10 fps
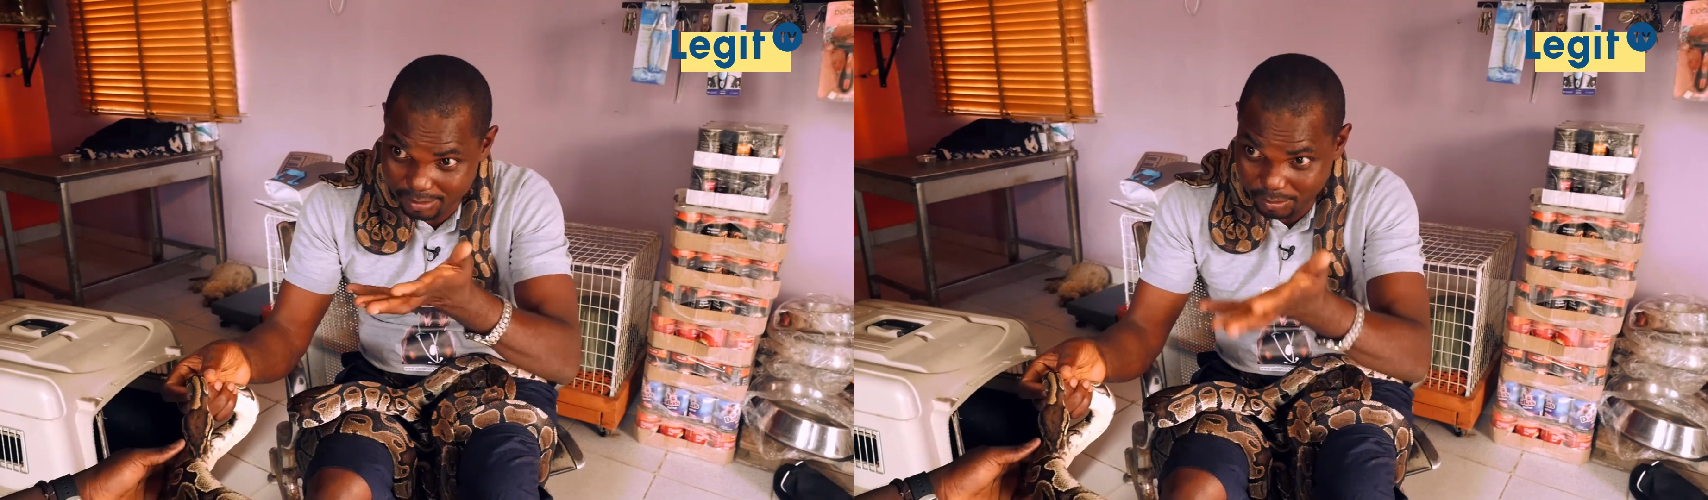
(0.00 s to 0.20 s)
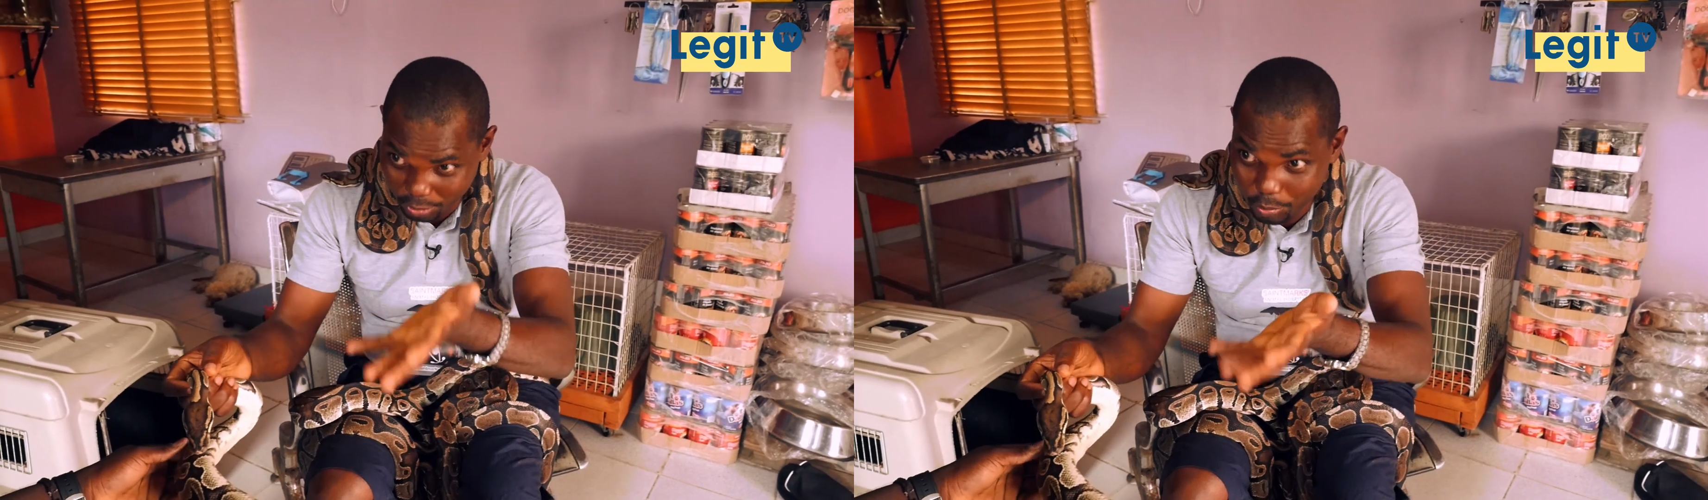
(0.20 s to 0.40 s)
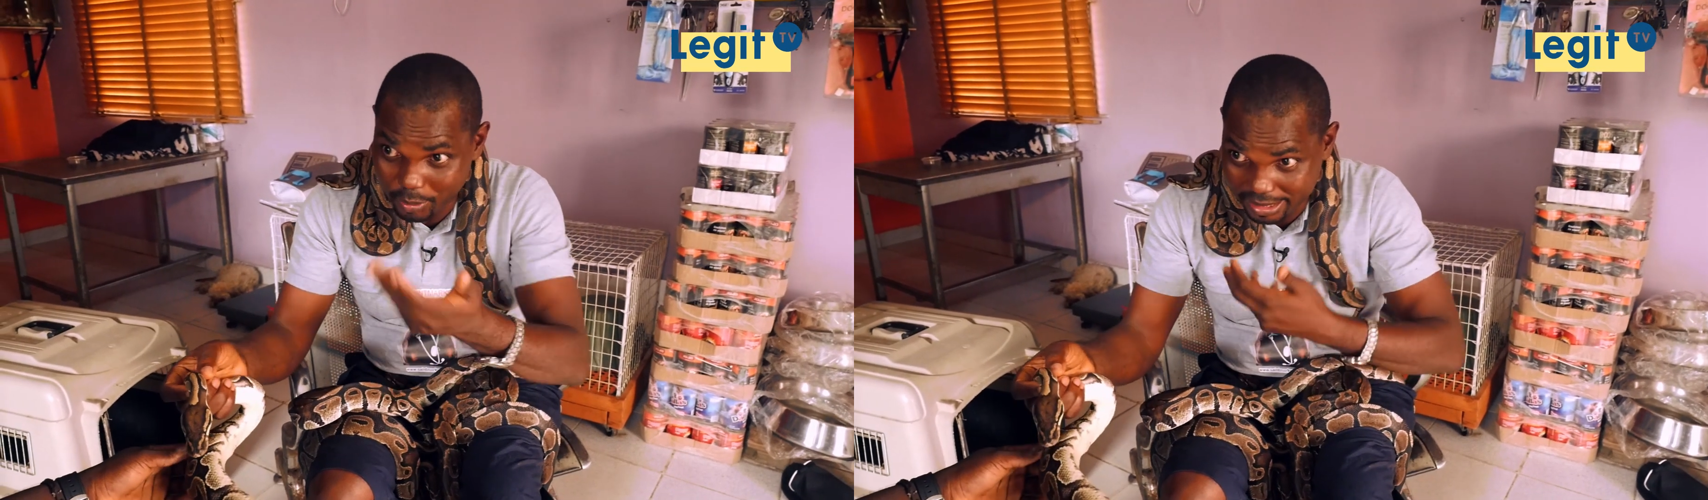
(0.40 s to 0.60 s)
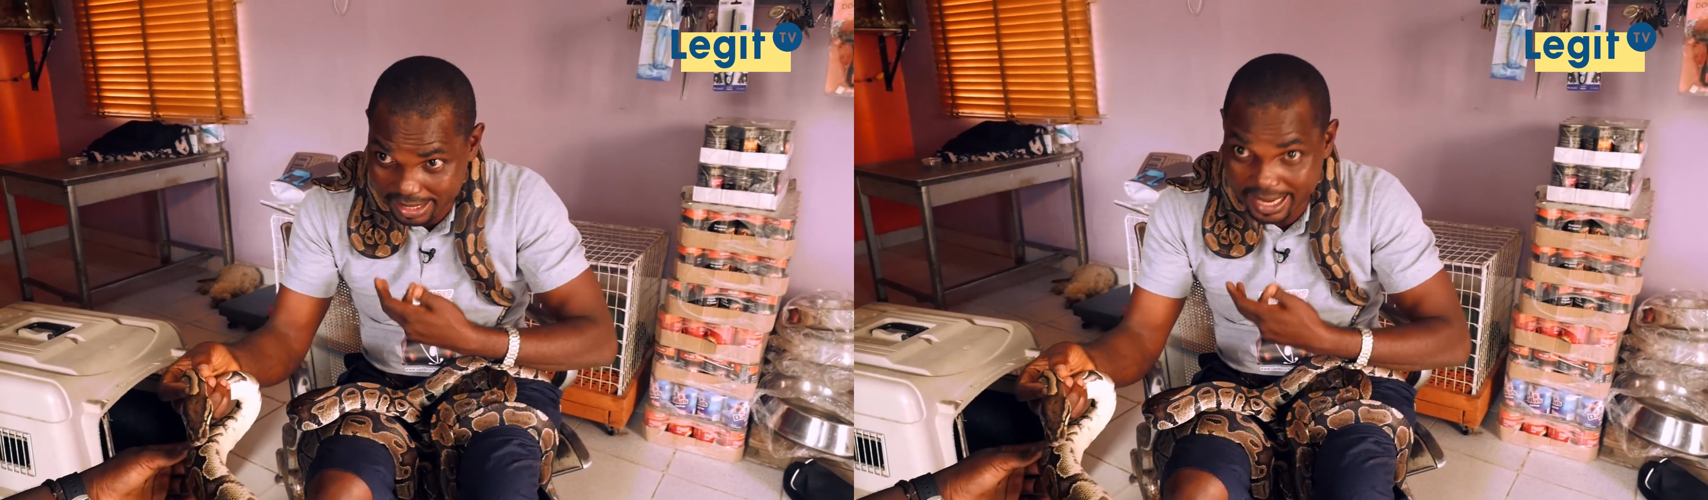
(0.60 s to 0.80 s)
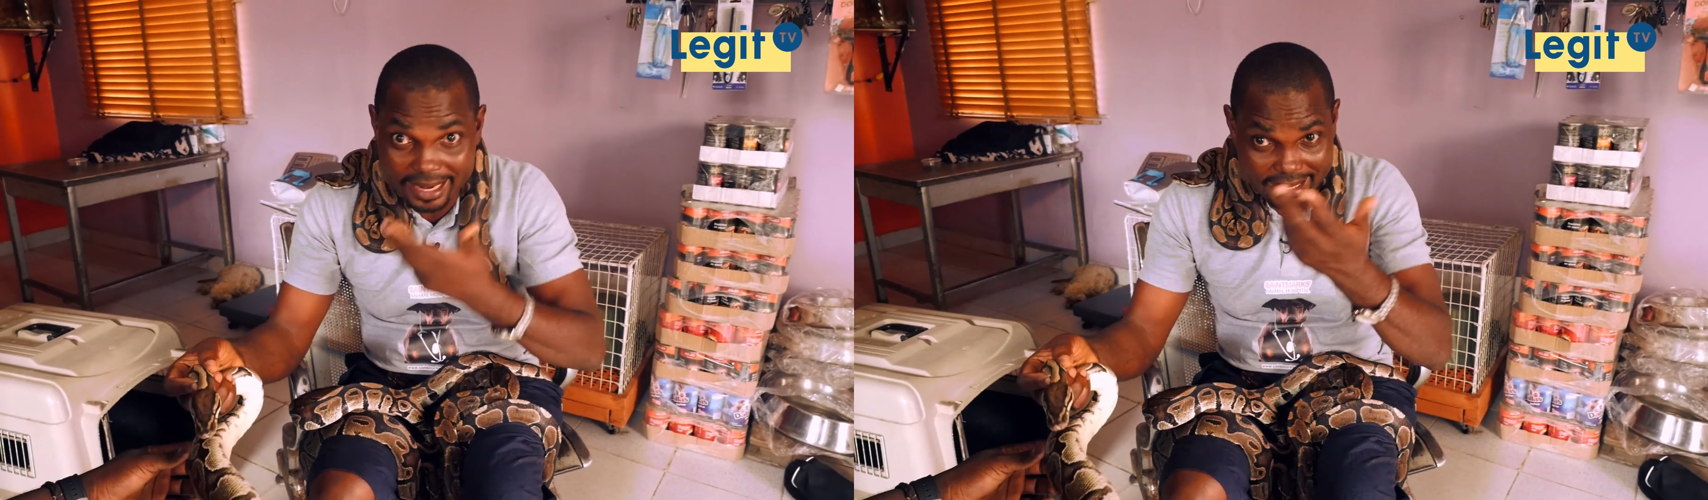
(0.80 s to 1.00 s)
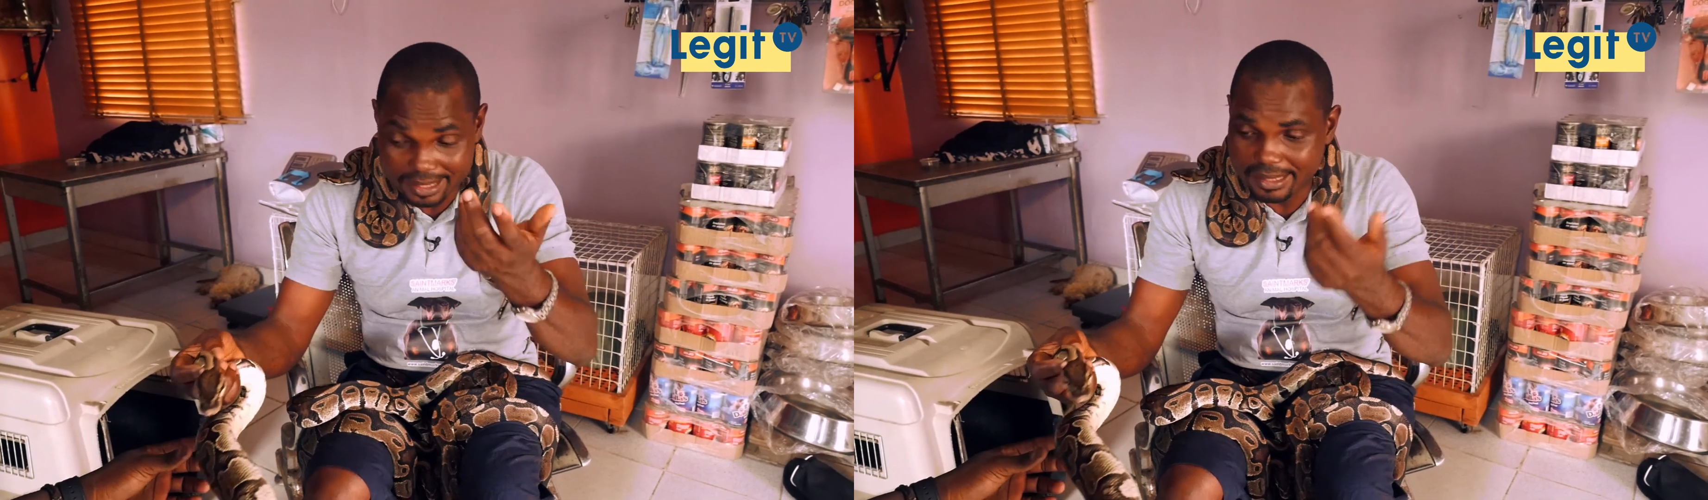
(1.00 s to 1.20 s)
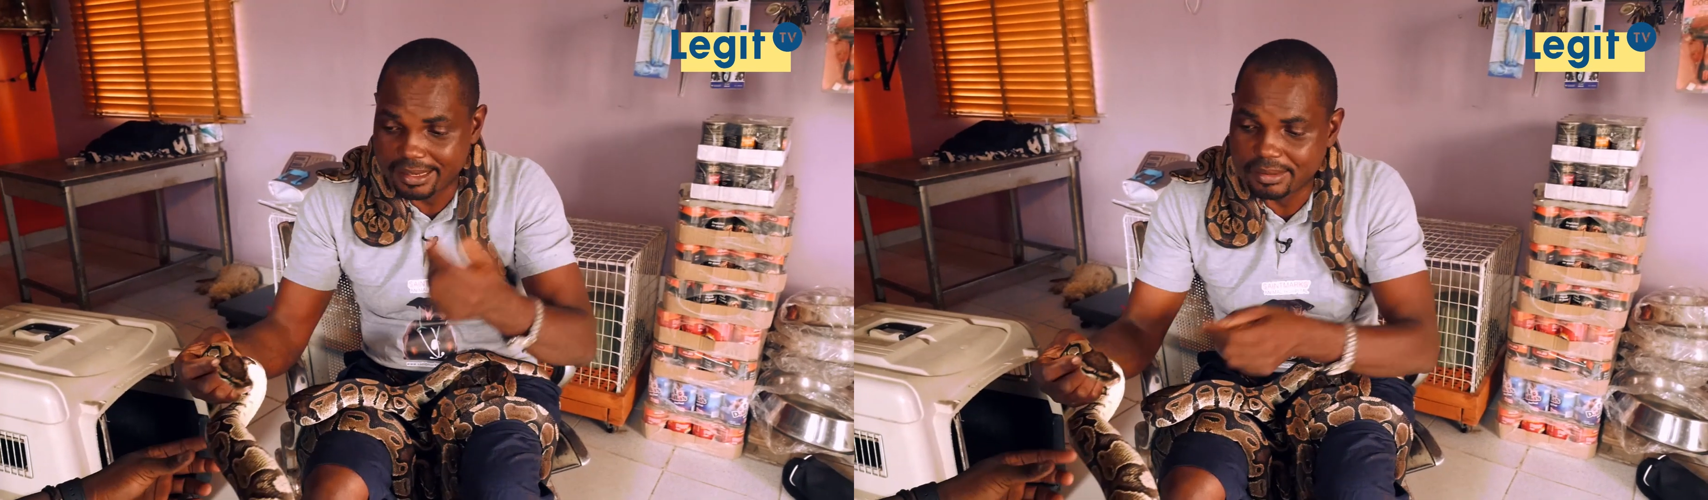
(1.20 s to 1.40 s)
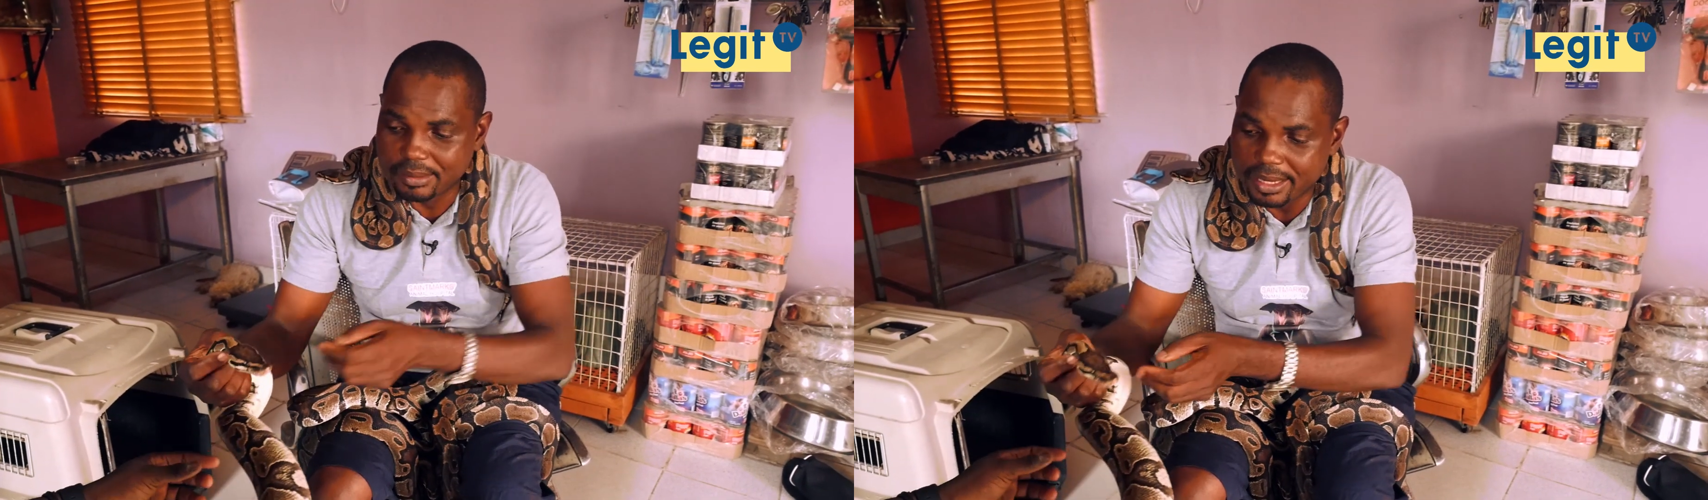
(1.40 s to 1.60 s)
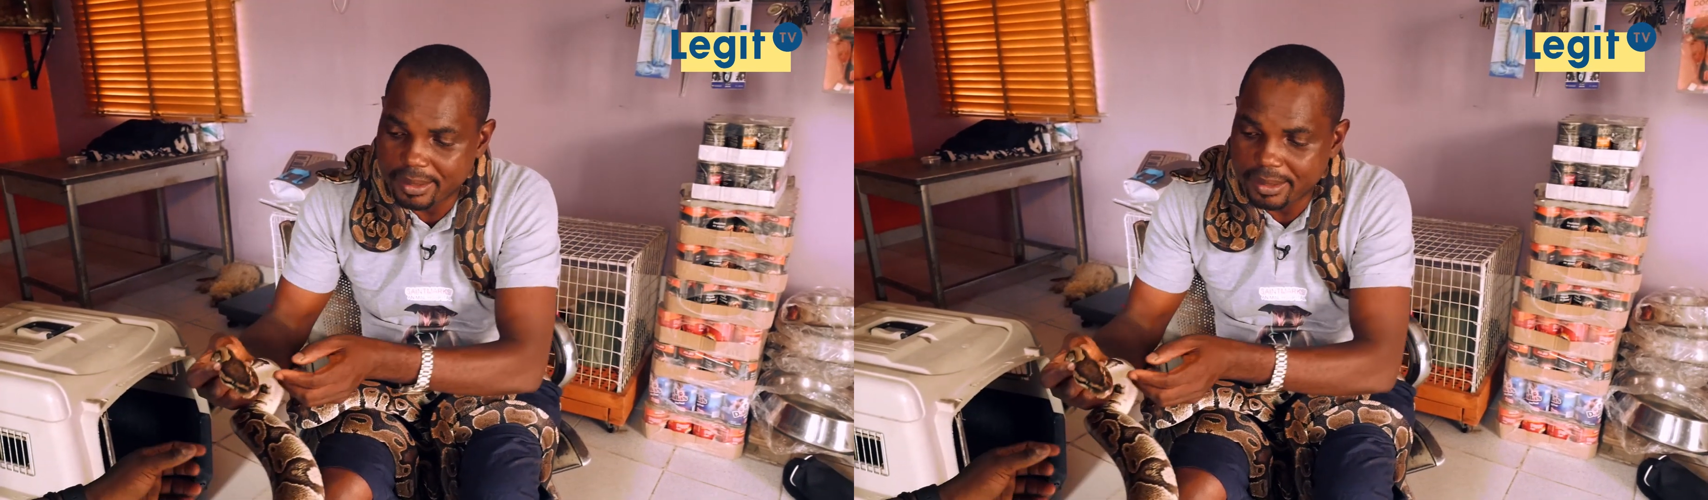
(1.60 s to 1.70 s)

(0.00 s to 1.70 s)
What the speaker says: You and I, and yeah.